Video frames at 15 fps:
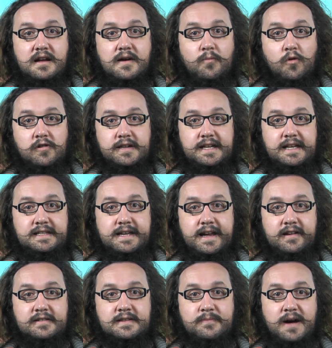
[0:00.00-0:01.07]
More
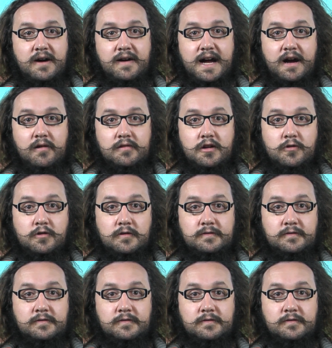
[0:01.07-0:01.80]
details about how Local